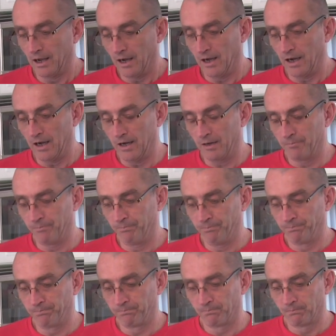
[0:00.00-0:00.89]

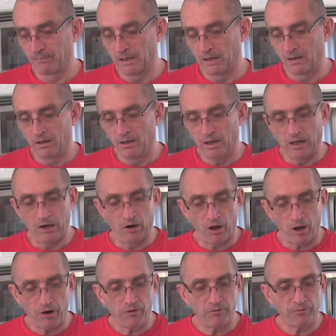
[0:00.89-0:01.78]
Um, a
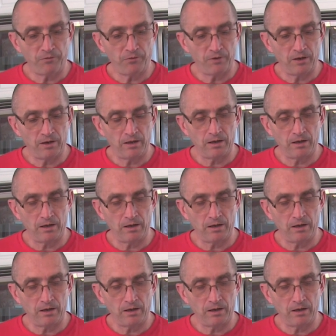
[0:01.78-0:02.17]
lot of